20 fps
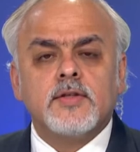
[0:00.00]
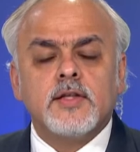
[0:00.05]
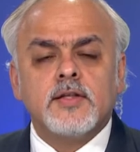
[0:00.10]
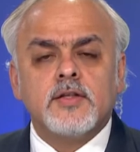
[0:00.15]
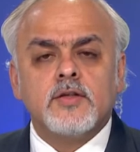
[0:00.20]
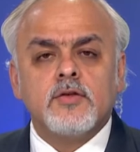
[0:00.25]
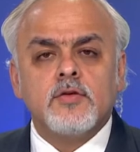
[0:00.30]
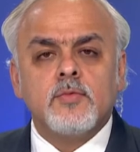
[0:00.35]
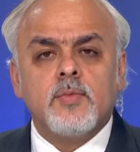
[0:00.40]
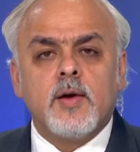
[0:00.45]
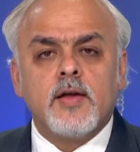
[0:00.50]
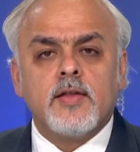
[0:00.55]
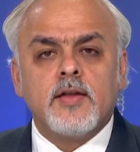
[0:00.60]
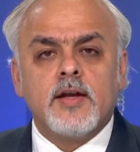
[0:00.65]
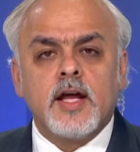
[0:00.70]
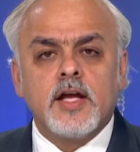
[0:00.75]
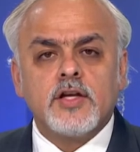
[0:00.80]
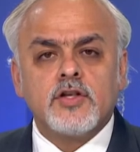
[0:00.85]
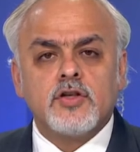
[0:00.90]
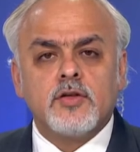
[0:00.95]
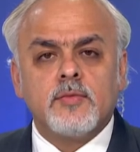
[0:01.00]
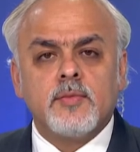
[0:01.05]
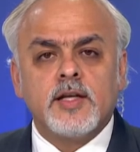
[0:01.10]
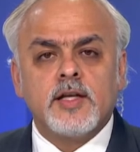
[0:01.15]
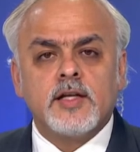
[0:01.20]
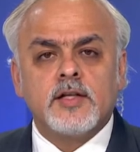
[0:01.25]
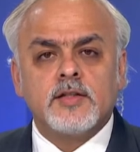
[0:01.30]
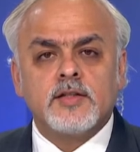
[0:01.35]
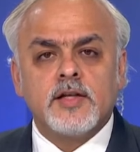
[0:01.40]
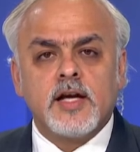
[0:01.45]
issued by the National
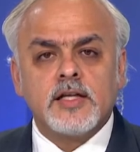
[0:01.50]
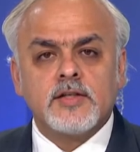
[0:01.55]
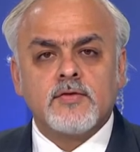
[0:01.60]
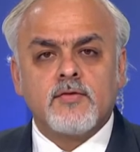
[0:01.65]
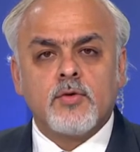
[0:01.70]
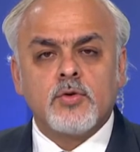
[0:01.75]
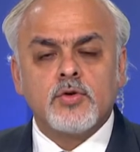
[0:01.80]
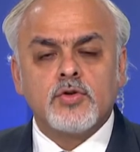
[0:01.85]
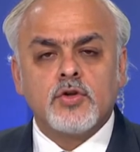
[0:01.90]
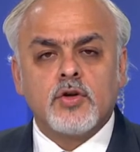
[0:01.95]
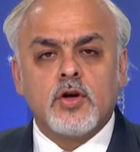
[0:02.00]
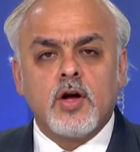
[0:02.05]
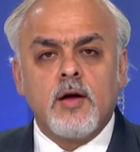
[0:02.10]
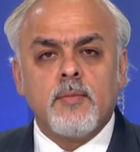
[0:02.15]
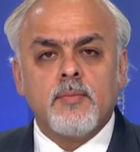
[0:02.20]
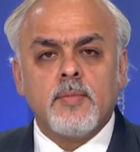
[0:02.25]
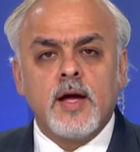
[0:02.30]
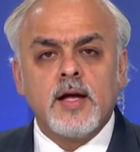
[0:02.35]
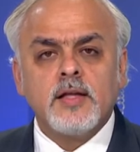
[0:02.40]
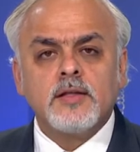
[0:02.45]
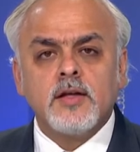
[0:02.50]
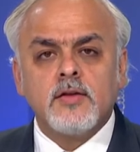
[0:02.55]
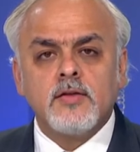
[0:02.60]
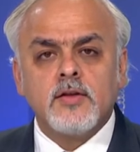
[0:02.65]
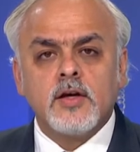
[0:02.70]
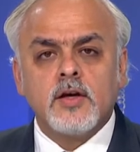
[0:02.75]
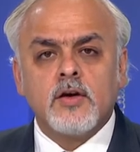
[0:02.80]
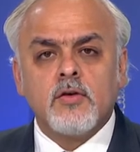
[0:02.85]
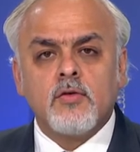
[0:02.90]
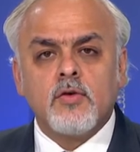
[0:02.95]
Medical Task Force to combat
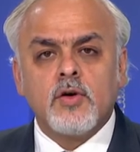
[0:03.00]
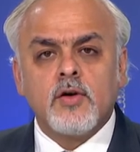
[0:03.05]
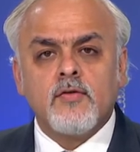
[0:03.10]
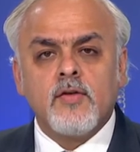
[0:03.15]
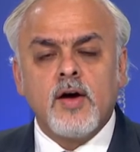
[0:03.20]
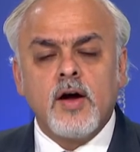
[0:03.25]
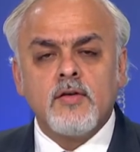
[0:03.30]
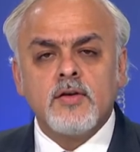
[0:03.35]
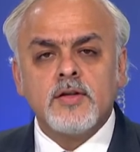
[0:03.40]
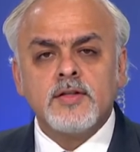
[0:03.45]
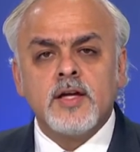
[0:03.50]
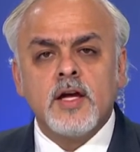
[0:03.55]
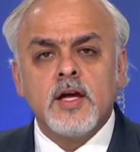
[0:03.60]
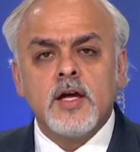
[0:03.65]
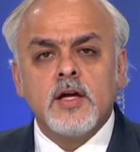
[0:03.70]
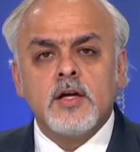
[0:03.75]
the coronavirus